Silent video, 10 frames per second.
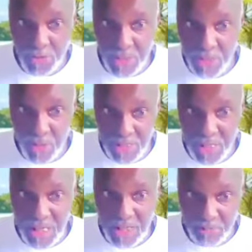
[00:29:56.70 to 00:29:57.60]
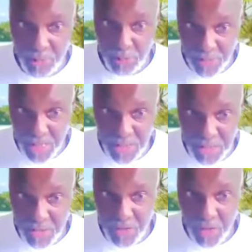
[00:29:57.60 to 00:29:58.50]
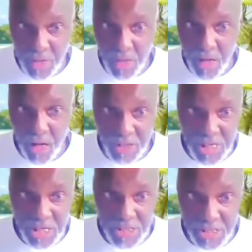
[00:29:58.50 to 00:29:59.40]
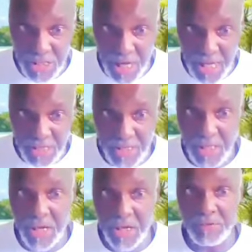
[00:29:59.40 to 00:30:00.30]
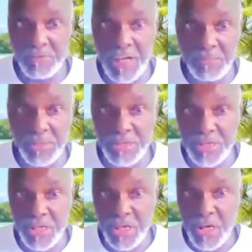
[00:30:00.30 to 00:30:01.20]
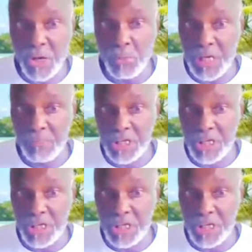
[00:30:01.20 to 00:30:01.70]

protocol, detoxing, cleansing, purification, uh, changing the diet, getting enough elements,